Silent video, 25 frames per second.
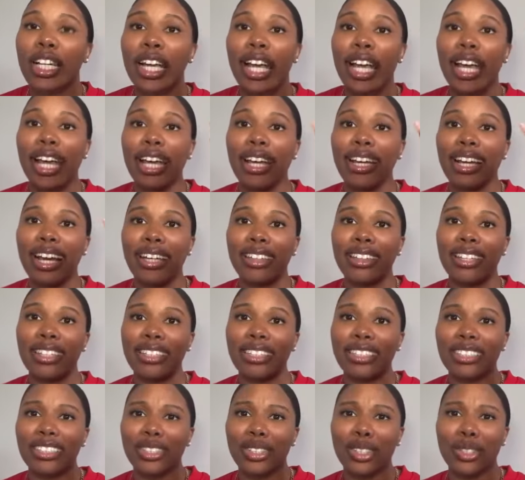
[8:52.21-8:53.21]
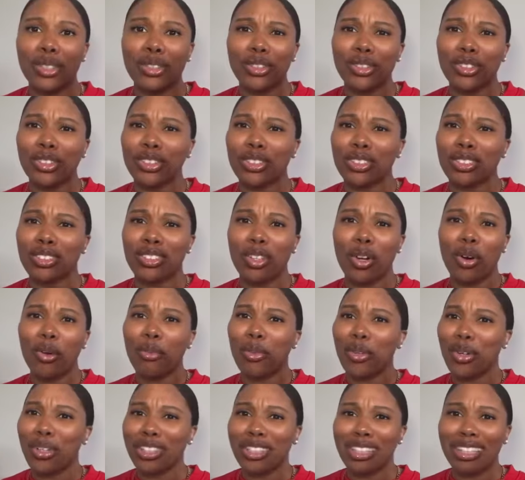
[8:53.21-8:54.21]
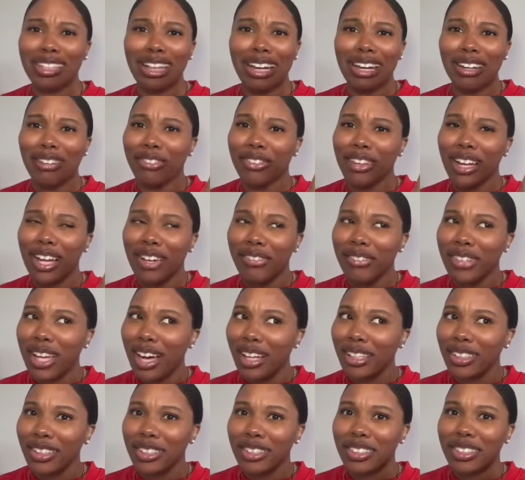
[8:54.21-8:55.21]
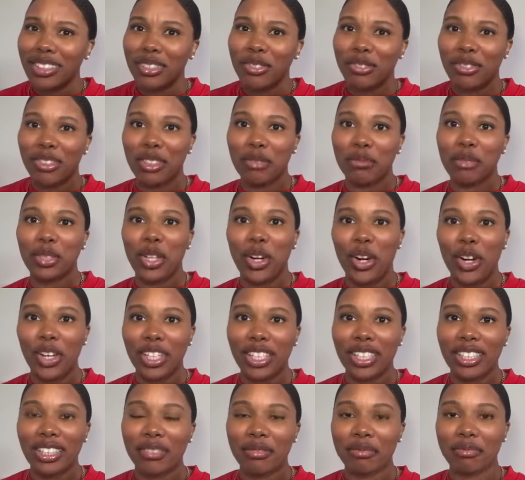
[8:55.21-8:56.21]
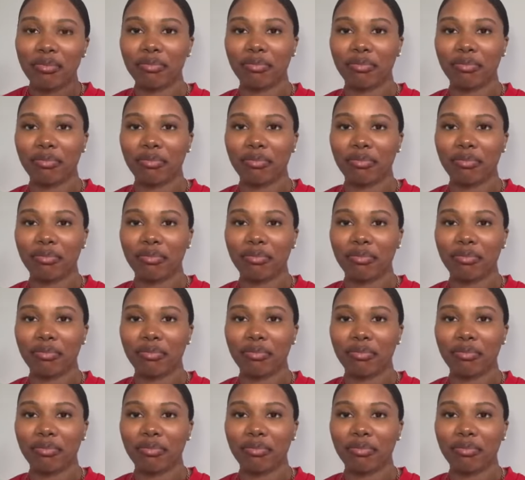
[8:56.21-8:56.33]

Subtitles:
And I think this goes no more than like $5 from Target.